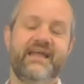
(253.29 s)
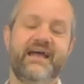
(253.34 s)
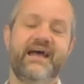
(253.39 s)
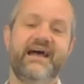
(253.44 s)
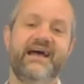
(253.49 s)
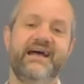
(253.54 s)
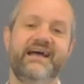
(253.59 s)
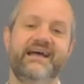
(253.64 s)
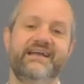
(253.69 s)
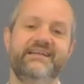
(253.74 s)

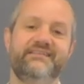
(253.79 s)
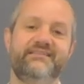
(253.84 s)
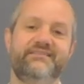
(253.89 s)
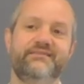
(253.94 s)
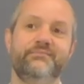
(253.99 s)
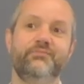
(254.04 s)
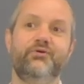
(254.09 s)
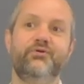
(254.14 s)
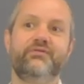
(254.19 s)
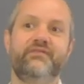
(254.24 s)
And
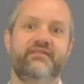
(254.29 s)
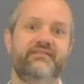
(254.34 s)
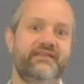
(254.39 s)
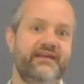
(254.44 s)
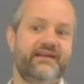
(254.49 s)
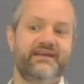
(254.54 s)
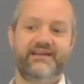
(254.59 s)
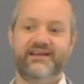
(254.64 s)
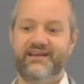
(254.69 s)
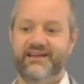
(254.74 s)
the more that
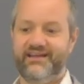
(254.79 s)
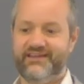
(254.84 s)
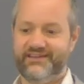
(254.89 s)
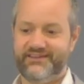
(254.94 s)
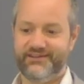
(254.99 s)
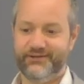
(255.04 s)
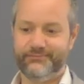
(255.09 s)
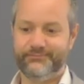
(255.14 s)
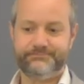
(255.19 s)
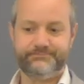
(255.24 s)
they're going to
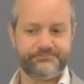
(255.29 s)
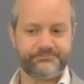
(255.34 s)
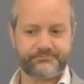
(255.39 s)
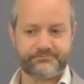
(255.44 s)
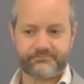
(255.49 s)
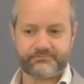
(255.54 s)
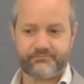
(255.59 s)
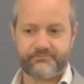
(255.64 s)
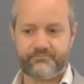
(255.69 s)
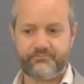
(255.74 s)
like you.
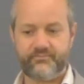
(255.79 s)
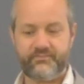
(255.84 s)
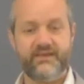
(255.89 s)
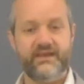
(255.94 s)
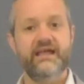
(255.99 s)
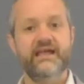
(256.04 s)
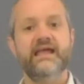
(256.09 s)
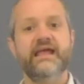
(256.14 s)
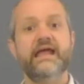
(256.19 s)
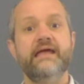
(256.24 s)

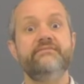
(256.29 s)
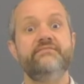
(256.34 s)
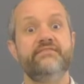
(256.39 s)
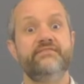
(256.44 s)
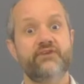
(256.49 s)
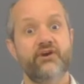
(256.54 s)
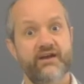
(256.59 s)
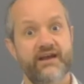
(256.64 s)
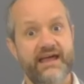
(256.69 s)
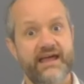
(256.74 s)
If
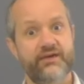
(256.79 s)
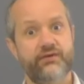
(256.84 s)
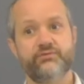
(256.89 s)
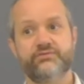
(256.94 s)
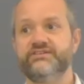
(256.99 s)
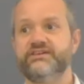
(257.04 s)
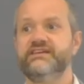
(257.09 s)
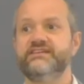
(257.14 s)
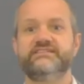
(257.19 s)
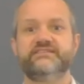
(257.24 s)
you've got
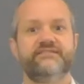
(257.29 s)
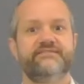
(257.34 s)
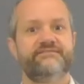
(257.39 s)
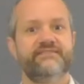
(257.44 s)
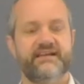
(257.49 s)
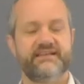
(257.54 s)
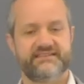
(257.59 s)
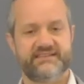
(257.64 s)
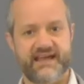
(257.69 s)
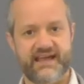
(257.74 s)
languages,
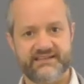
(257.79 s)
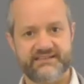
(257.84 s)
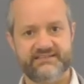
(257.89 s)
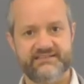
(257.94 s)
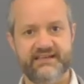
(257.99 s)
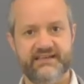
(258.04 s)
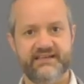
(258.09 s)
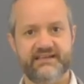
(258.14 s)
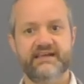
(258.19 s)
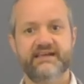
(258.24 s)

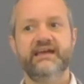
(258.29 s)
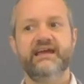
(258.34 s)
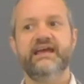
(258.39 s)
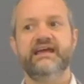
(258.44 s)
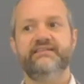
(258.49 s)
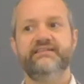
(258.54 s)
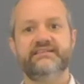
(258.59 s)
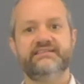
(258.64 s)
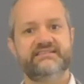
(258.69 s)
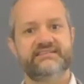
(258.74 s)
fantastic.
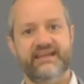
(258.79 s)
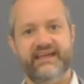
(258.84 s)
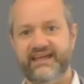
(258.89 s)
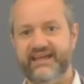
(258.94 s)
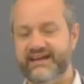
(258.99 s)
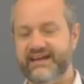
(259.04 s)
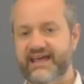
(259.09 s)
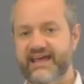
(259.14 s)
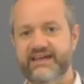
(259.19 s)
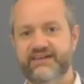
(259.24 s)
In this
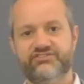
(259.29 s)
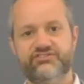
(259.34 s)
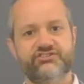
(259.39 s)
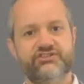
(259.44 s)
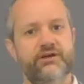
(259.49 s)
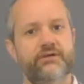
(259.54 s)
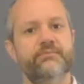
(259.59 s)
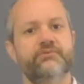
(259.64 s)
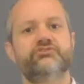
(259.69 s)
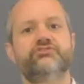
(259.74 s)
day and age,
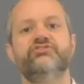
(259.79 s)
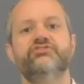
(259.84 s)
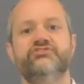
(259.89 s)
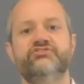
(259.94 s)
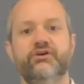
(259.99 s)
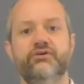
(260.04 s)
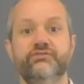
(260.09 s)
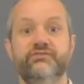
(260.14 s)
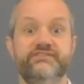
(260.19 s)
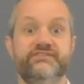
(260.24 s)
so much
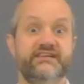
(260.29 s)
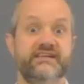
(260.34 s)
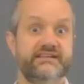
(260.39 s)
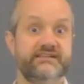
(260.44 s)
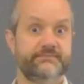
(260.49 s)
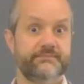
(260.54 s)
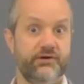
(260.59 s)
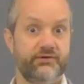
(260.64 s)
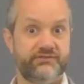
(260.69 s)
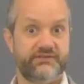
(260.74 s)
consultancy
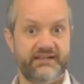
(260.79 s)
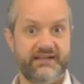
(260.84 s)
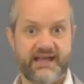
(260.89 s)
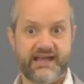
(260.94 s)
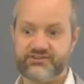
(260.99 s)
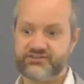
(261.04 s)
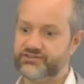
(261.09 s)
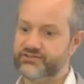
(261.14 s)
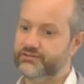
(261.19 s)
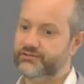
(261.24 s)
is
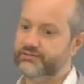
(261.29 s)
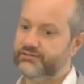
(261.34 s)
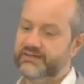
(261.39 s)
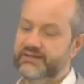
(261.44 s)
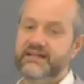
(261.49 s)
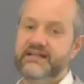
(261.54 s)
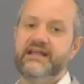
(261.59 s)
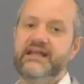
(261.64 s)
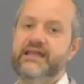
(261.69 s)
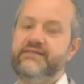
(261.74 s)
multinational.
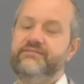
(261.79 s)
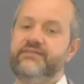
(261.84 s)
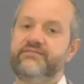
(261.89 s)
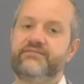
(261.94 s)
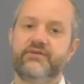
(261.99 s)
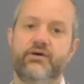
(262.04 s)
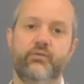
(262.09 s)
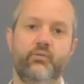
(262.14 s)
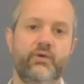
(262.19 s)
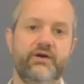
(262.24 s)
If
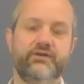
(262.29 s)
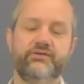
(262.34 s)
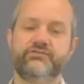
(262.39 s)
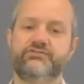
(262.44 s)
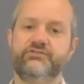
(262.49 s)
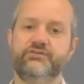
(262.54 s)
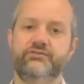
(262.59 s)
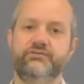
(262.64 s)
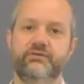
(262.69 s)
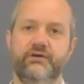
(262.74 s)
you've got one or
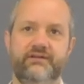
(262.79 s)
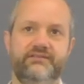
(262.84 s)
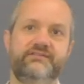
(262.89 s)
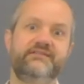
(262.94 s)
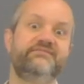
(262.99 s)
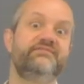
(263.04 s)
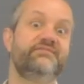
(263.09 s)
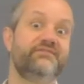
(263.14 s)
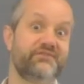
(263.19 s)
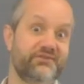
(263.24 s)
two,
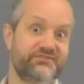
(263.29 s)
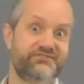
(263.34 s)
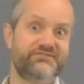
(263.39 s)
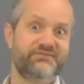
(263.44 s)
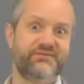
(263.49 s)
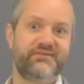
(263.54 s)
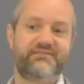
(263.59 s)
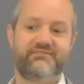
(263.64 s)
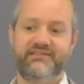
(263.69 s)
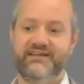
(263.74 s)
if you've got
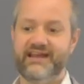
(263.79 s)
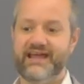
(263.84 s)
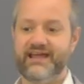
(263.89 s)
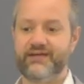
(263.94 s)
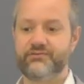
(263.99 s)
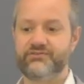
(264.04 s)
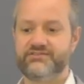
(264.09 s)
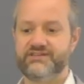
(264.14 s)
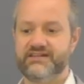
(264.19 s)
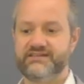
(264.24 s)
two or three
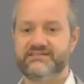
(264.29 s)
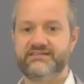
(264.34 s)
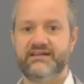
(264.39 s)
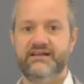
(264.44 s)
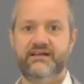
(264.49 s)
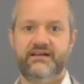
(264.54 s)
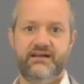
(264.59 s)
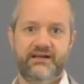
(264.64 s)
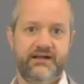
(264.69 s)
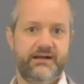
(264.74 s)
languages,
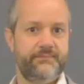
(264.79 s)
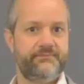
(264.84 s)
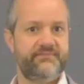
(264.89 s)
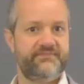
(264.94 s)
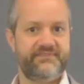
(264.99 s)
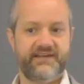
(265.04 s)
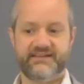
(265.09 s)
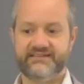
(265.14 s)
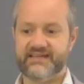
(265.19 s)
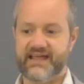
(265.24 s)

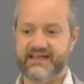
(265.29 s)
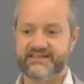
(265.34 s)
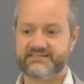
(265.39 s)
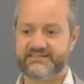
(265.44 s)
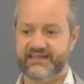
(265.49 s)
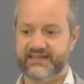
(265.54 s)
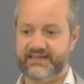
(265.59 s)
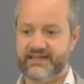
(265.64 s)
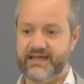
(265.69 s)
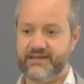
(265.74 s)

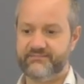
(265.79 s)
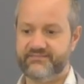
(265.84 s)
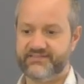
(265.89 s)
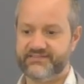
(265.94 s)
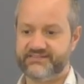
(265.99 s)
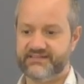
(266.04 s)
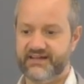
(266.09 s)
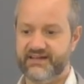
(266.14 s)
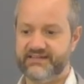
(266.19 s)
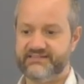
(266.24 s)
fantastic,
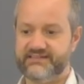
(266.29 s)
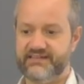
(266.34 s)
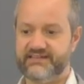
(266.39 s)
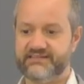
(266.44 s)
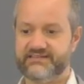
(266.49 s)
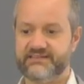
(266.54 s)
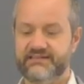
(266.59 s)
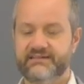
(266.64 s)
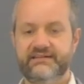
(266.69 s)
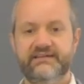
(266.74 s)
emphasize
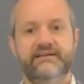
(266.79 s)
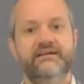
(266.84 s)
it.